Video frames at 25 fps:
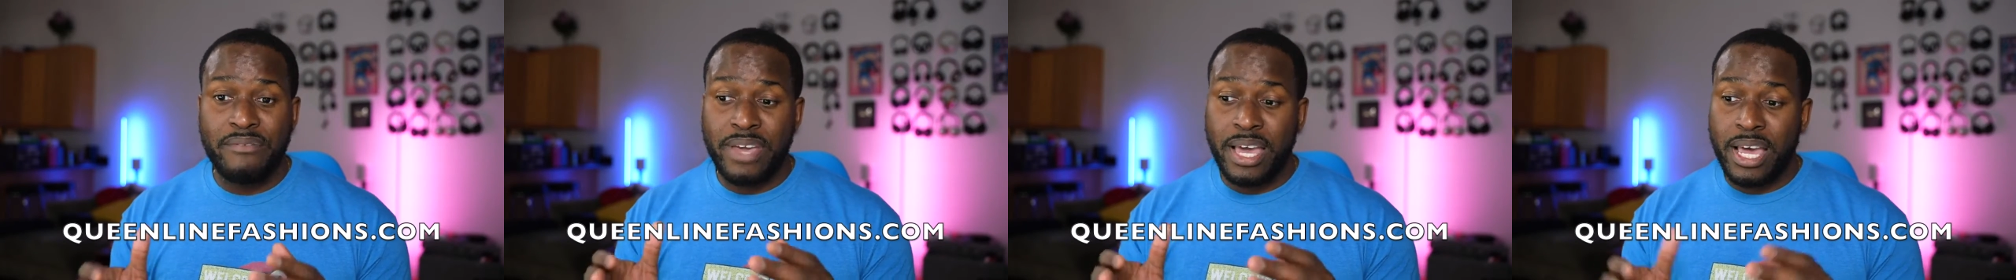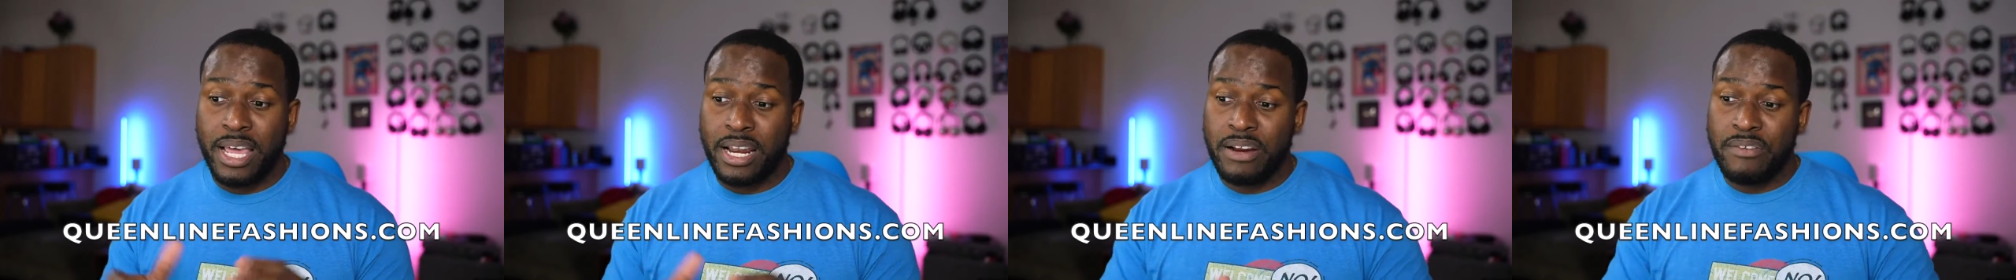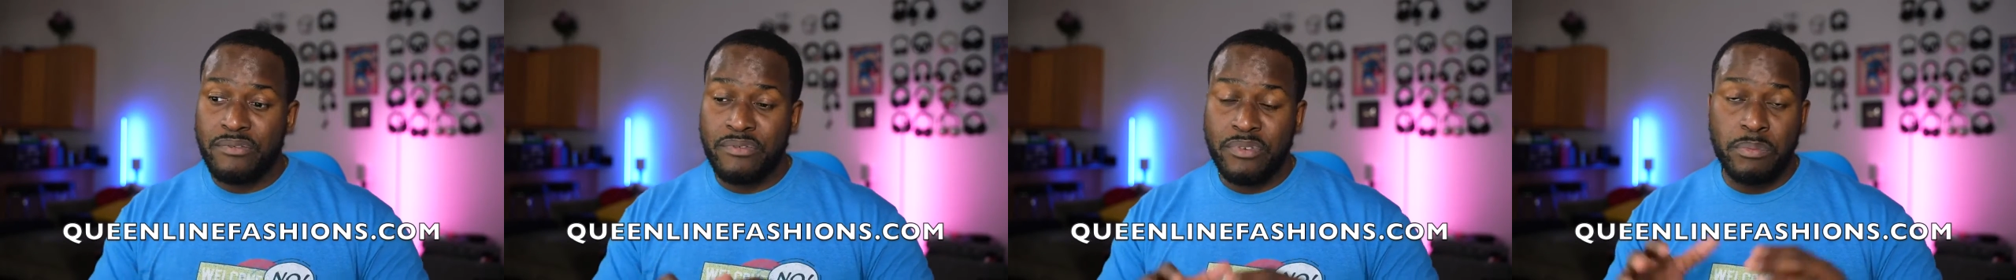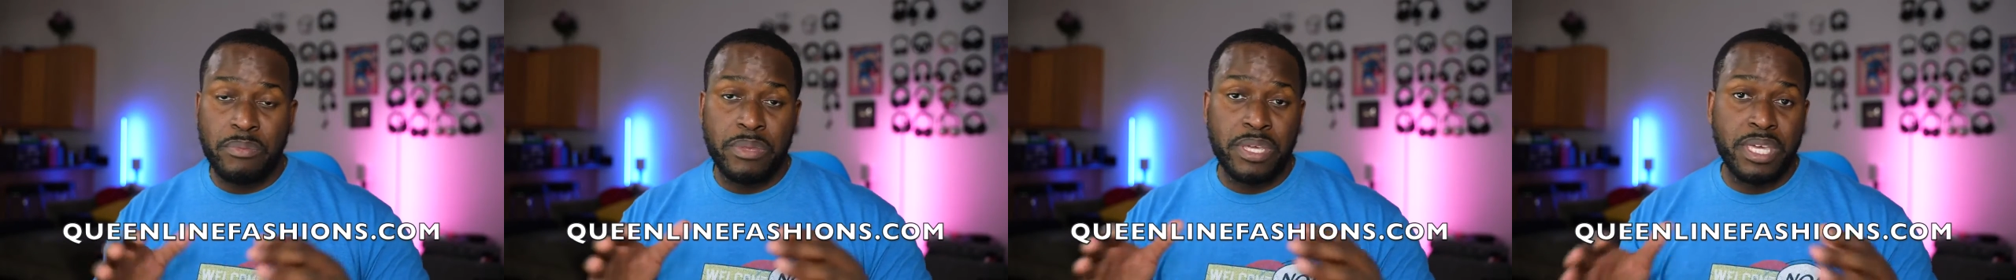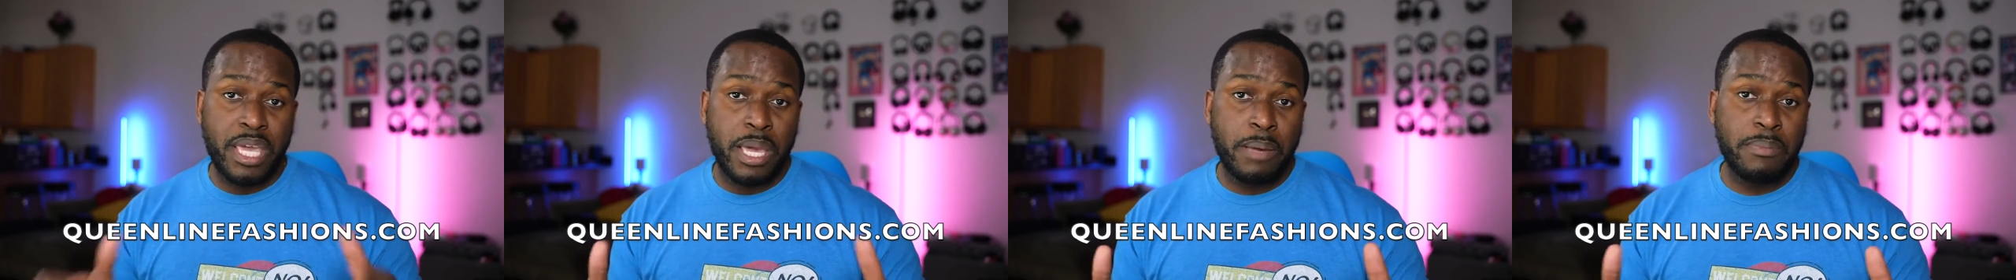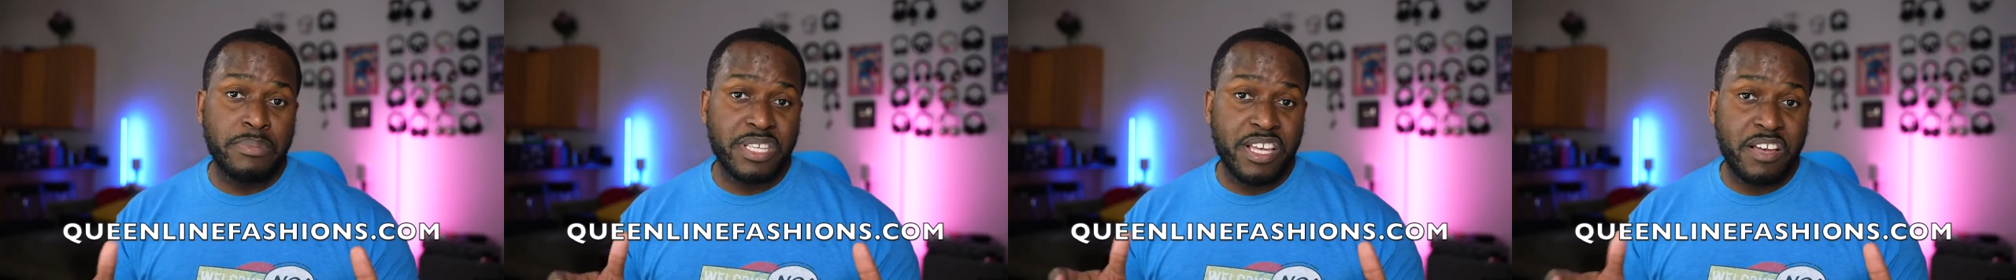gathered from the
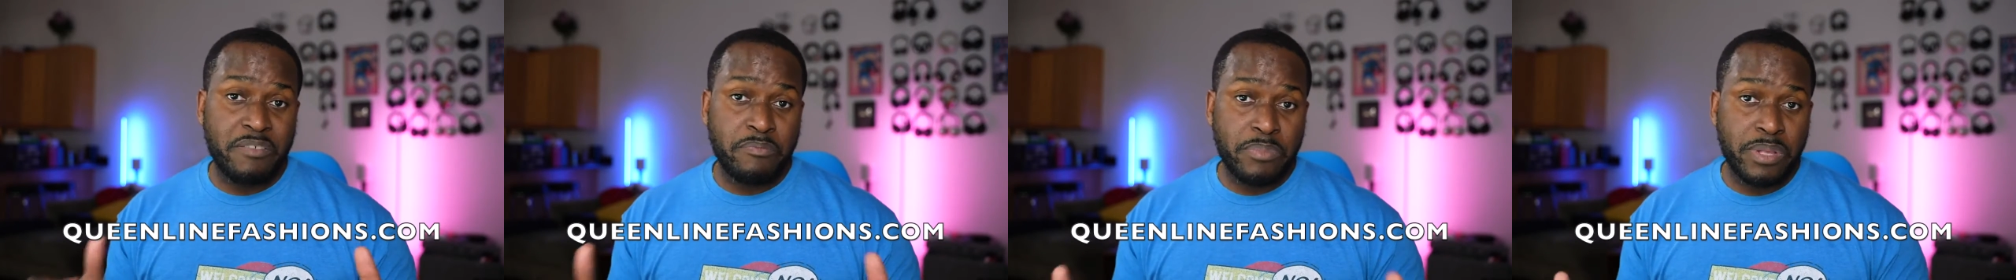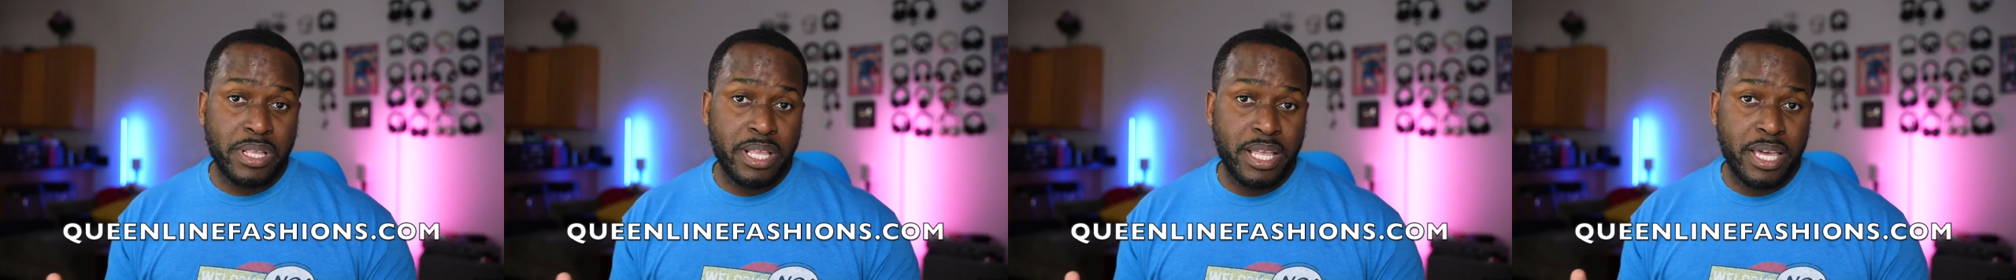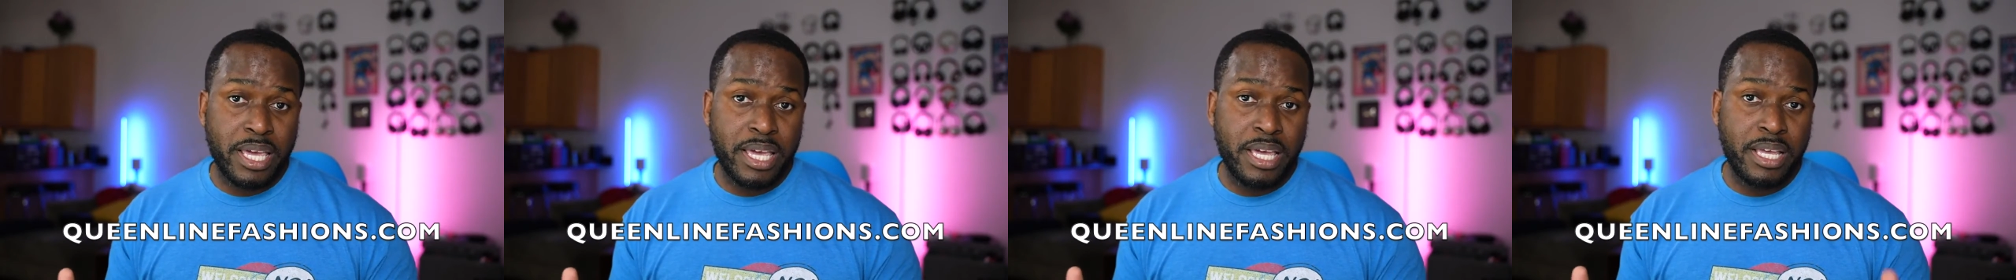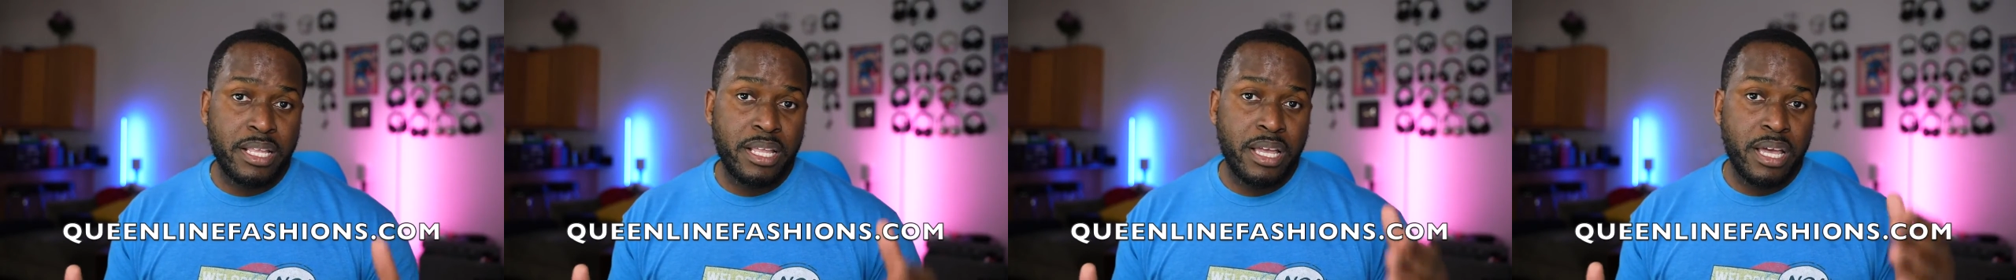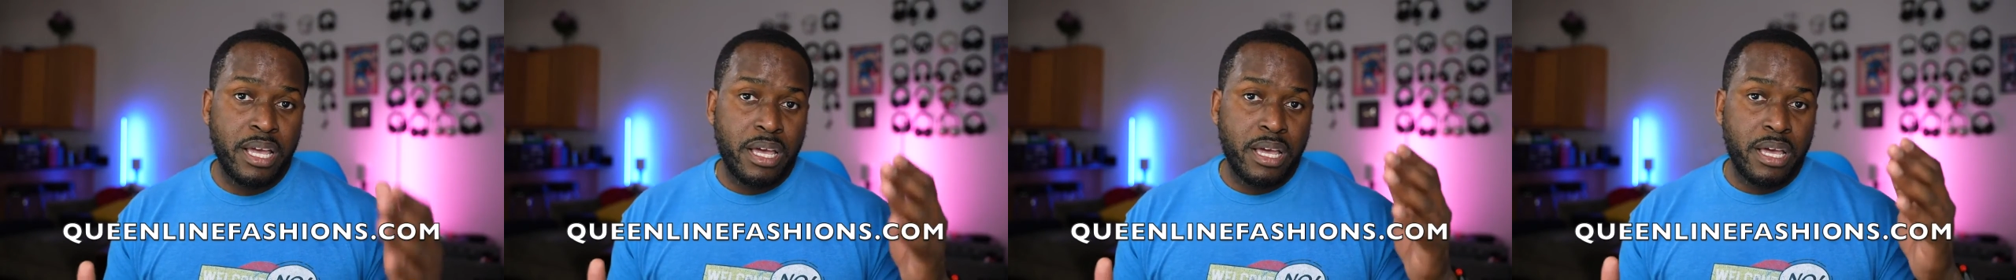games I've played